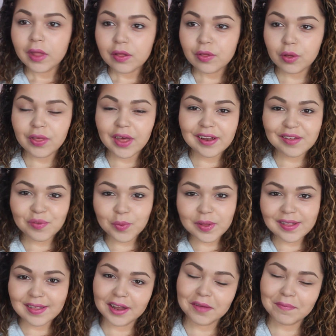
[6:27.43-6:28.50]
So that is
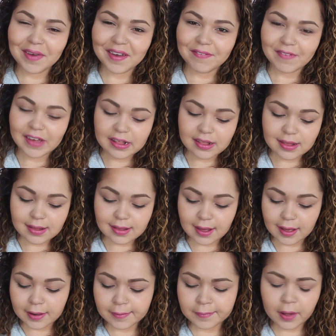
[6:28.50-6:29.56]
one side of my face
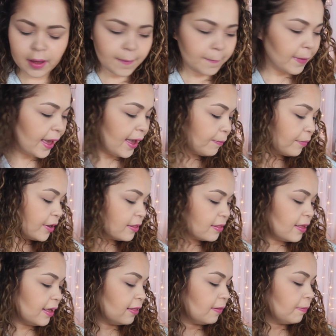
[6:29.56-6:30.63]
done. I am going
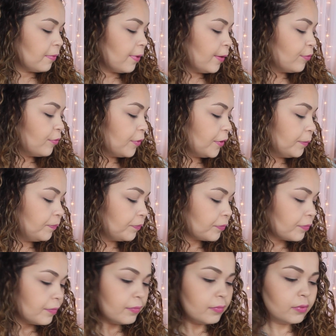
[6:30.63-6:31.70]
to take some contour
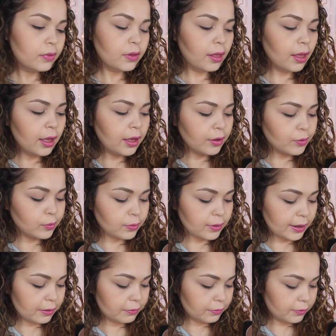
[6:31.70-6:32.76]
and go
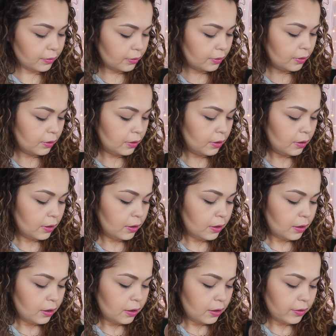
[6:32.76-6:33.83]
down
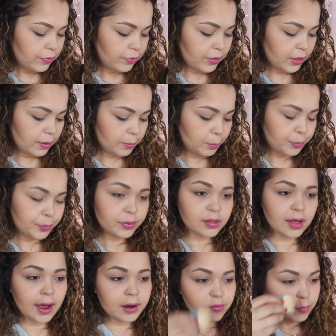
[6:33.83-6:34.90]
the
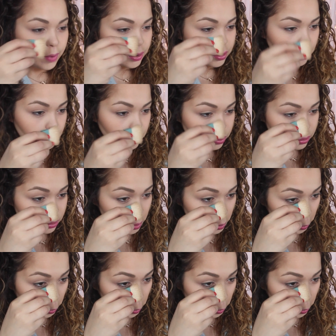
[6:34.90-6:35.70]
side of my nose.